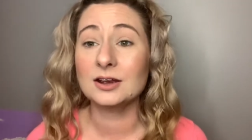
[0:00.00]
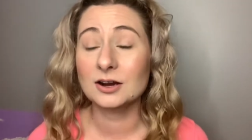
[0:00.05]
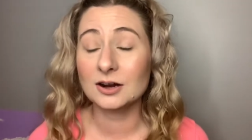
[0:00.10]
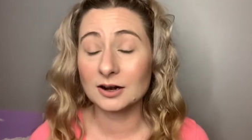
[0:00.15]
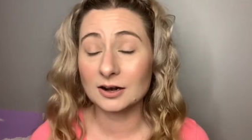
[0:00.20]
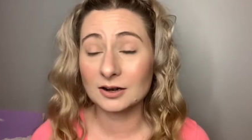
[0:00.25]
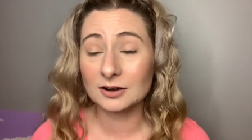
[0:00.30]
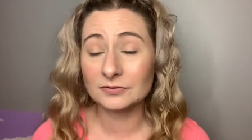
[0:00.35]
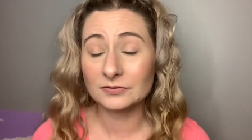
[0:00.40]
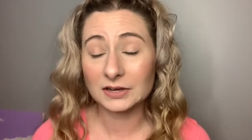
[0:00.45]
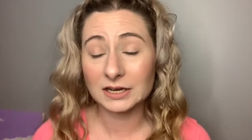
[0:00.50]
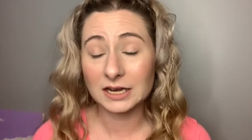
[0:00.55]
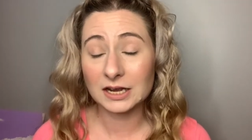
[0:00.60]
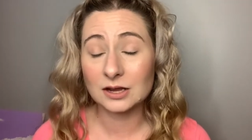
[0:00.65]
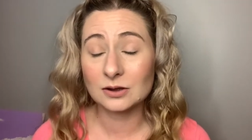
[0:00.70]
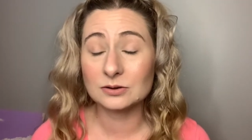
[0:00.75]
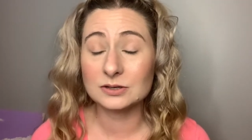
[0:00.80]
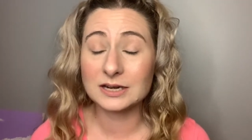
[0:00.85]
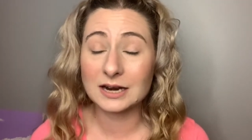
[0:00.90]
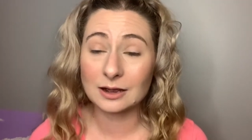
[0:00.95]
her
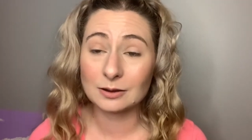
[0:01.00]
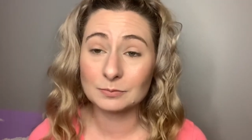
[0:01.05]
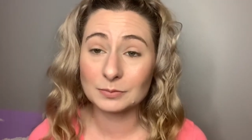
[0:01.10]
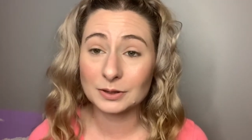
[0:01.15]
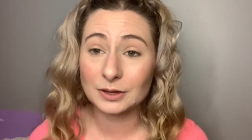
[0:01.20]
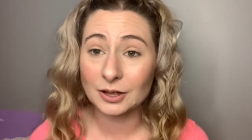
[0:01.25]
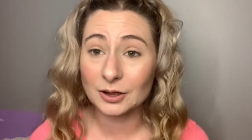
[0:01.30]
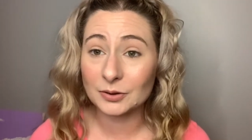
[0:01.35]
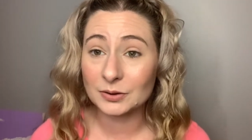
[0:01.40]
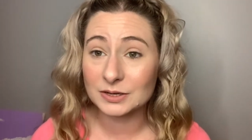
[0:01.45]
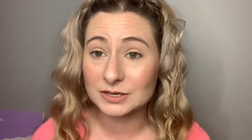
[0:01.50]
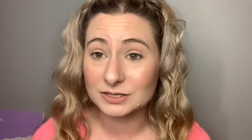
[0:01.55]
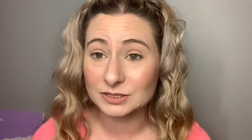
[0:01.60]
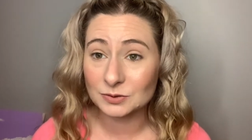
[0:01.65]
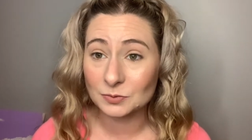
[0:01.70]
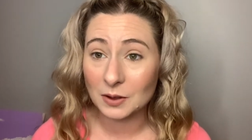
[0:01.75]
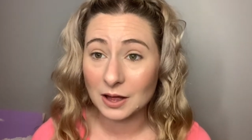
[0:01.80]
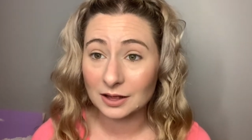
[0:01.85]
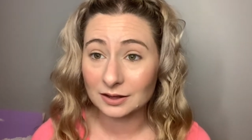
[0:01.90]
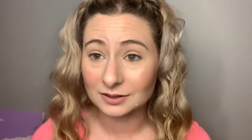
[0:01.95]
video down below as
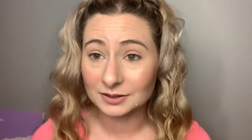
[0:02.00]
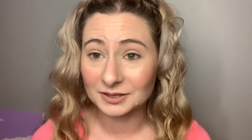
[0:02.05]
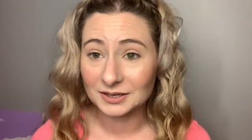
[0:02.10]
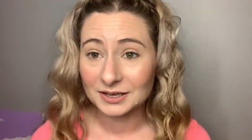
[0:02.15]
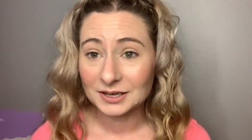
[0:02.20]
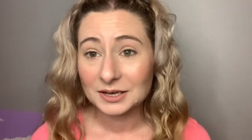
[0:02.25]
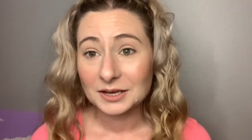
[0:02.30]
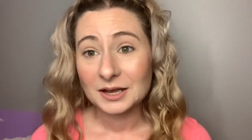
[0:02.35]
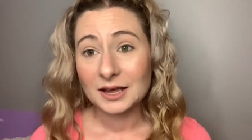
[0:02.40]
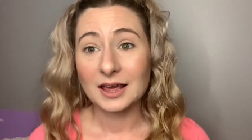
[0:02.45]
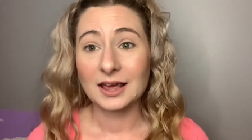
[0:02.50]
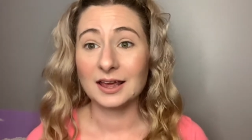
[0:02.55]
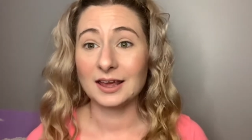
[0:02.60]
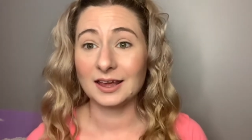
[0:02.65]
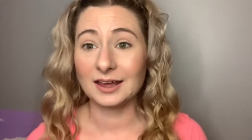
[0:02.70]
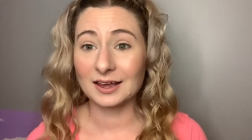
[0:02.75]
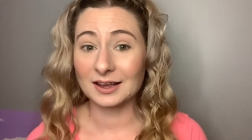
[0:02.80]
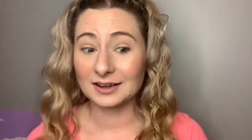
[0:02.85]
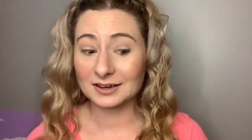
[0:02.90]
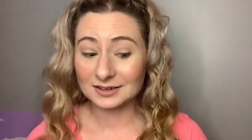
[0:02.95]
well.
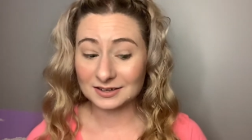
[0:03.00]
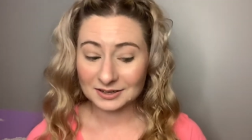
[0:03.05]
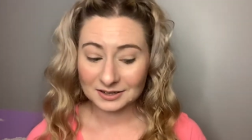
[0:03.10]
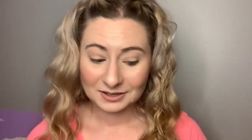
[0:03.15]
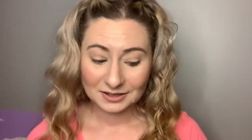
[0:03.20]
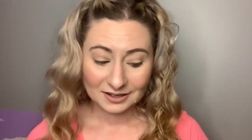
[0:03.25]
And